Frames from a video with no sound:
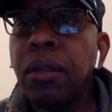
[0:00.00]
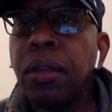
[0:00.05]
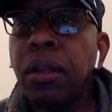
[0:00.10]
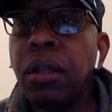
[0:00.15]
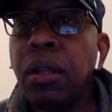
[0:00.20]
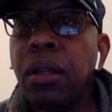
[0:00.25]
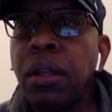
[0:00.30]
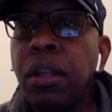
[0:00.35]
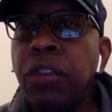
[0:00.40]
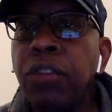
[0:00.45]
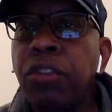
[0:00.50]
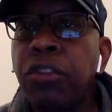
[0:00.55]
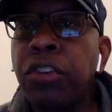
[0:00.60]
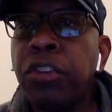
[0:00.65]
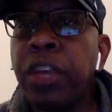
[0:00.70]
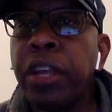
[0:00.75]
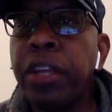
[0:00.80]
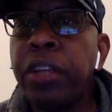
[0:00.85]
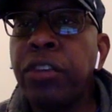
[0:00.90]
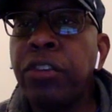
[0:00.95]
It's
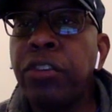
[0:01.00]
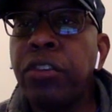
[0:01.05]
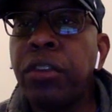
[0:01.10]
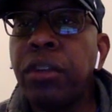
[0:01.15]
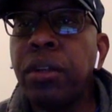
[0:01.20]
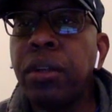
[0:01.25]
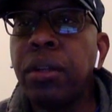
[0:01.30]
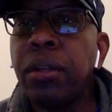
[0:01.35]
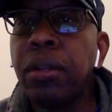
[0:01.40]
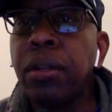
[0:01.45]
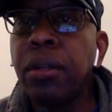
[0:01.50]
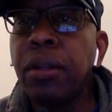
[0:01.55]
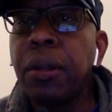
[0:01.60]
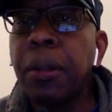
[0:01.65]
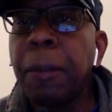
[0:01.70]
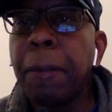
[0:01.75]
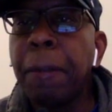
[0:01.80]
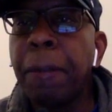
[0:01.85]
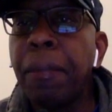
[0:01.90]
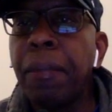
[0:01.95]
changed.
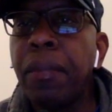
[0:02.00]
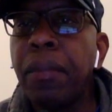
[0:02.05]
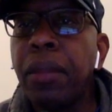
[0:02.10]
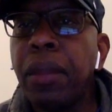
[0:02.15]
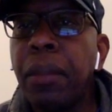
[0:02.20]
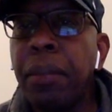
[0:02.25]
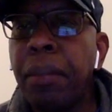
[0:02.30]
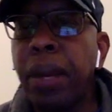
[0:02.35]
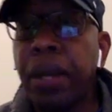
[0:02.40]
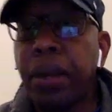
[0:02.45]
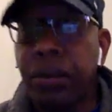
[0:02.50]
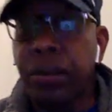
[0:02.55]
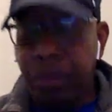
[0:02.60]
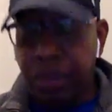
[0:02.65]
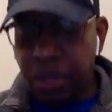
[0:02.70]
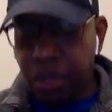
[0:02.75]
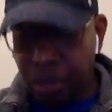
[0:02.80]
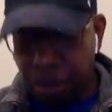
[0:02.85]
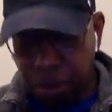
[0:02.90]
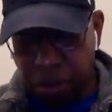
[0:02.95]
Better.
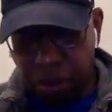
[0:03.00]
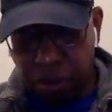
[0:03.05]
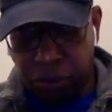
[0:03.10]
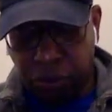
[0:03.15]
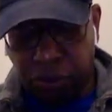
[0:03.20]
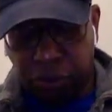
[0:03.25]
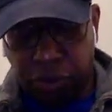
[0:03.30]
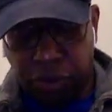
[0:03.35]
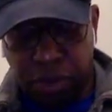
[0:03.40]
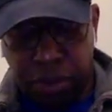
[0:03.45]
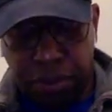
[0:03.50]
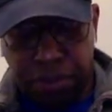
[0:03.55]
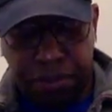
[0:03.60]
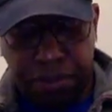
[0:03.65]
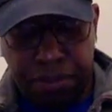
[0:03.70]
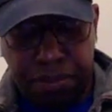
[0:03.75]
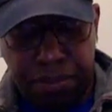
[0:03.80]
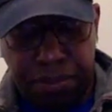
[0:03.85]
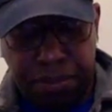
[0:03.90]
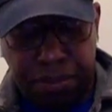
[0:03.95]
Awesome.
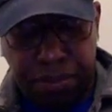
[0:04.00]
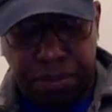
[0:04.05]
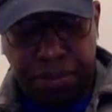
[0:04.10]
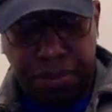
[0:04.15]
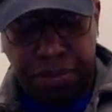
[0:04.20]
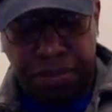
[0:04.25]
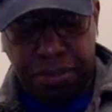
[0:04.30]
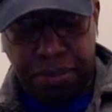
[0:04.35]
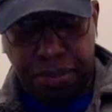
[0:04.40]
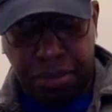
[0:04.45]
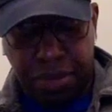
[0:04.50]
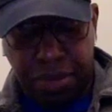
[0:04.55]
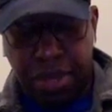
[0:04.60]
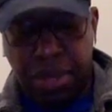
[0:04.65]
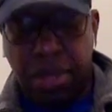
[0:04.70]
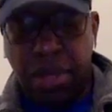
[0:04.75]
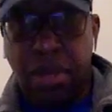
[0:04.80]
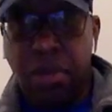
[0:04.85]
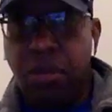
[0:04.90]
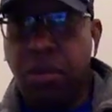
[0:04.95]

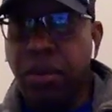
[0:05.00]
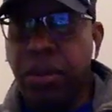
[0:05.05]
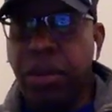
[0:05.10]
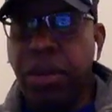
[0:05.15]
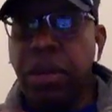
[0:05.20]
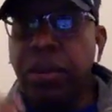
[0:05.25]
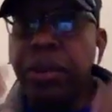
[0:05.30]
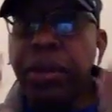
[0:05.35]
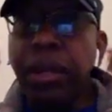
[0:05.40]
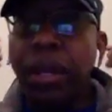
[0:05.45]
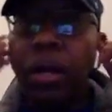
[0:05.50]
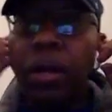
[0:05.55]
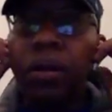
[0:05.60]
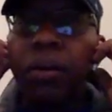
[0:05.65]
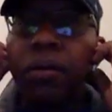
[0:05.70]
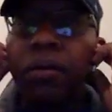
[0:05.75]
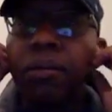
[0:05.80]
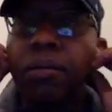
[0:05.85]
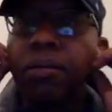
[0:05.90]
Well, there we go.